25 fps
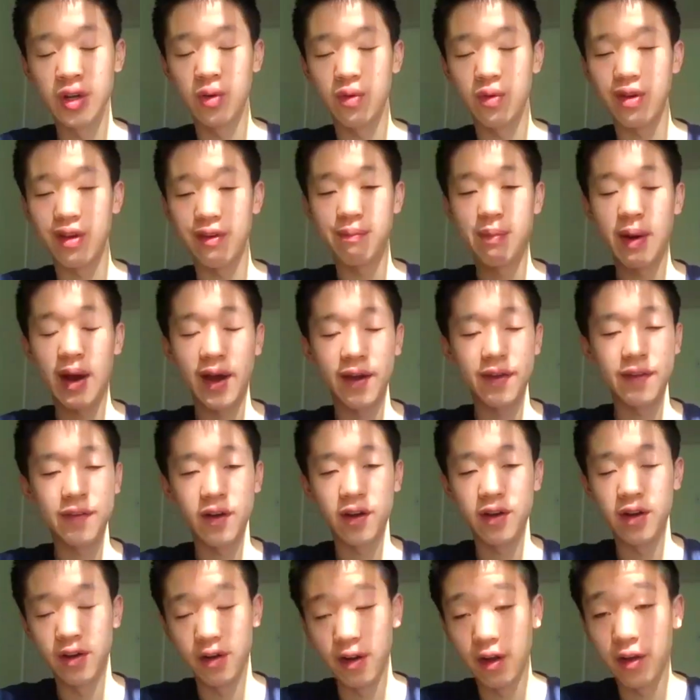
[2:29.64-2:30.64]
We have
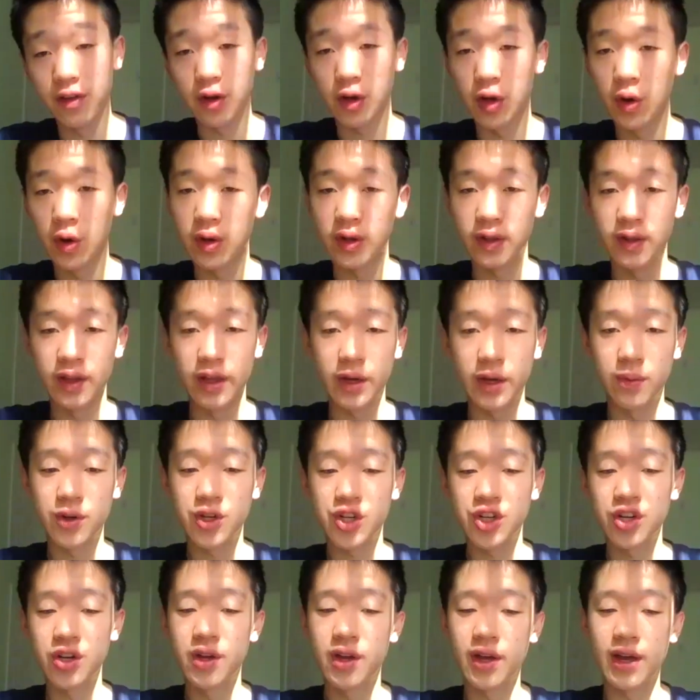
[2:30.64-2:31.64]
Python, another coding
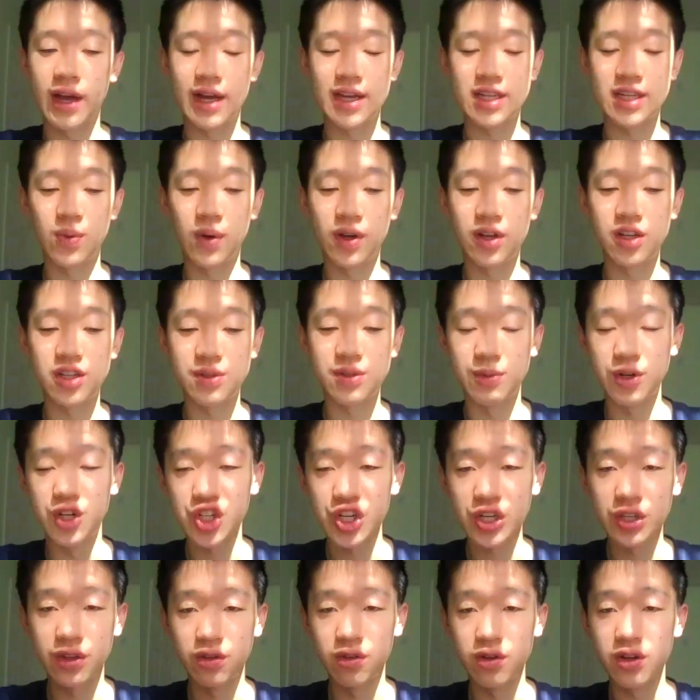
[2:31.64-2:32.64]
language, as well as
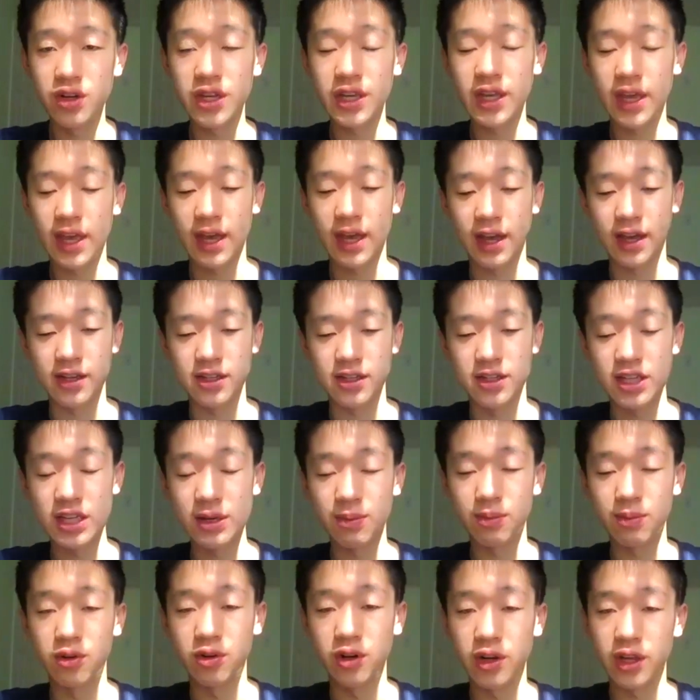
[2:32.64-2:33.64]
machine learning and
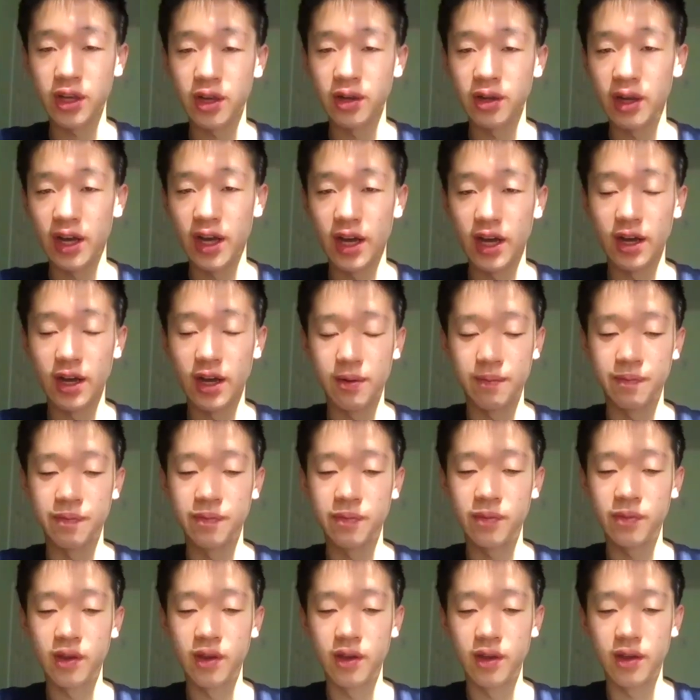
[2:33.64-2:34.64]
deep learning. Um,
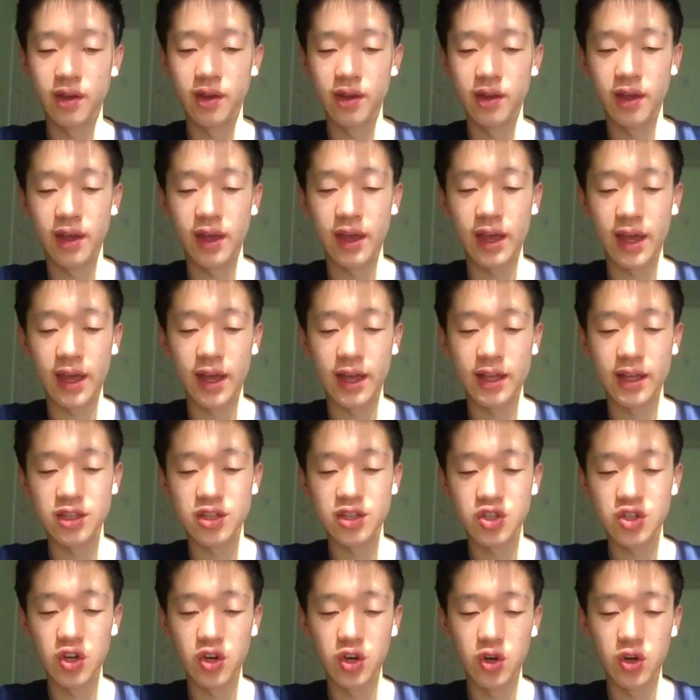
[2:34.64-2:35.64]
and
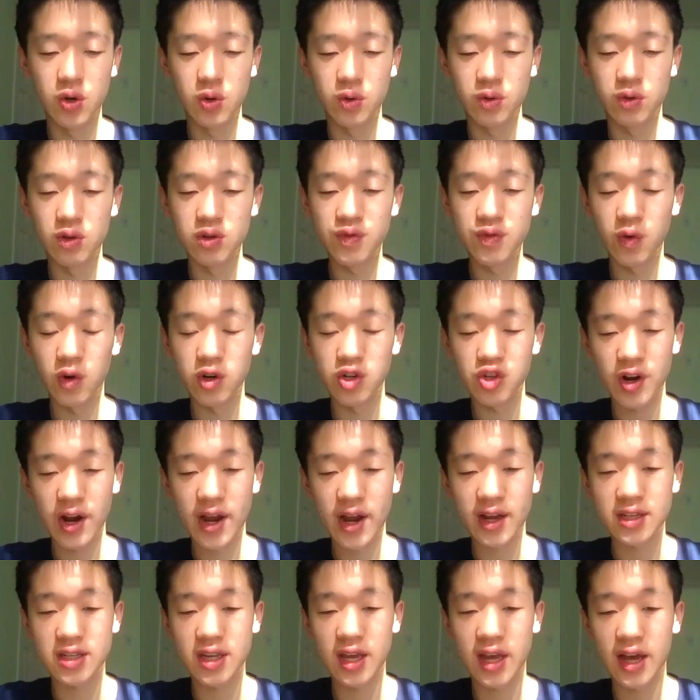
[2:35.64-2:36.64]
so those four
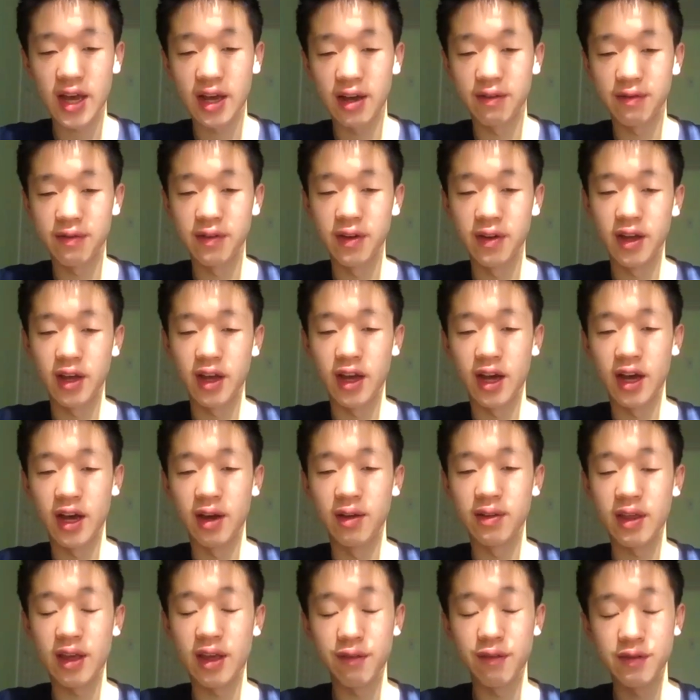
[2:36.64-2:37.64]
tracks have, uh,
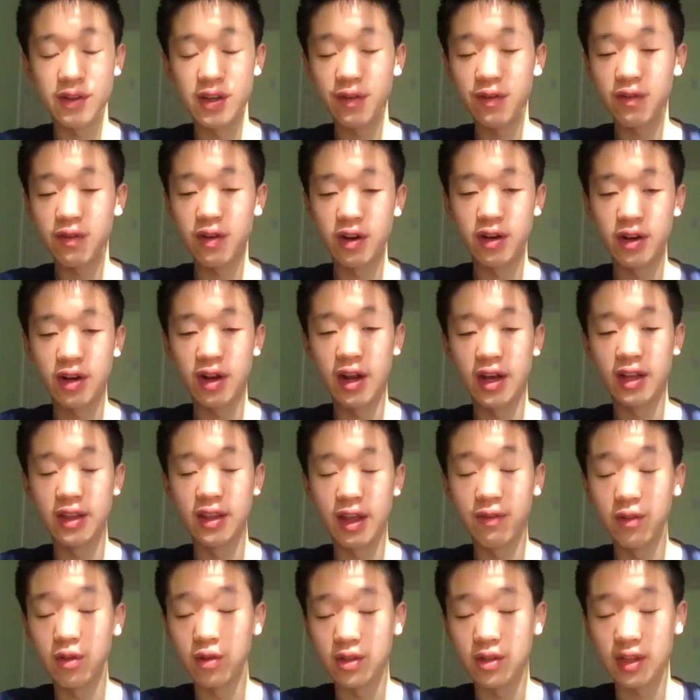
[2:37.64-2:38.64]
they have different uh,
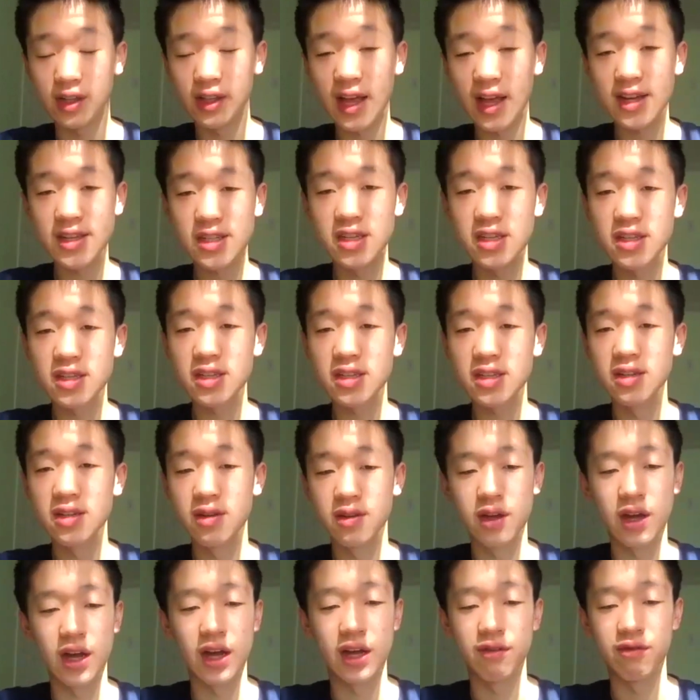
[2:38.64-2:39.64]
level classes,
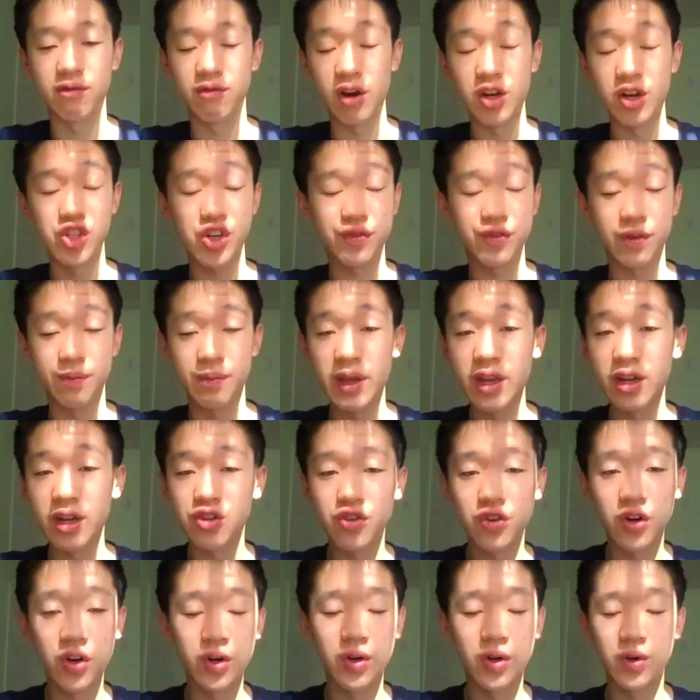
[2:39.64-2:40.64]
uh, ranging from
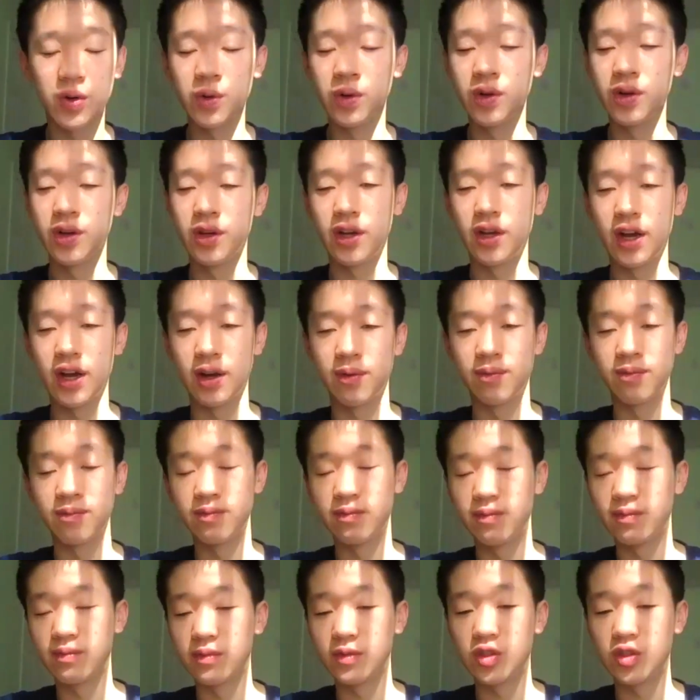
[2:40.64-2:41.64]
intro um,
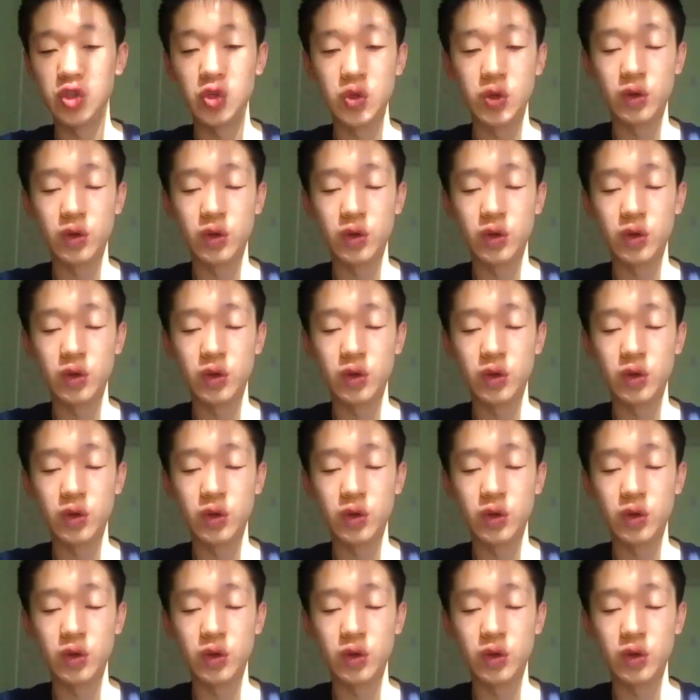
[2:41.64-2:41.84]
to